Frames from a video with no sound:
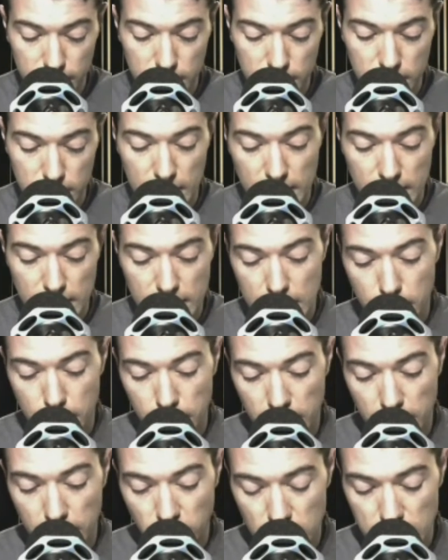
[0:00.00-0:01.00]
the
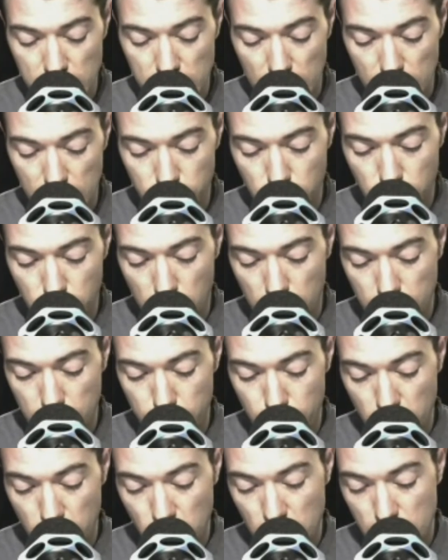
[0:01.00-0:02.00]
necessary legislative or other
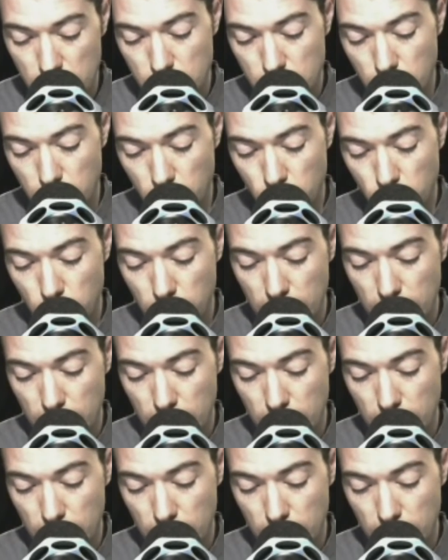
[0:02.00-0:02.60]
measures to ensure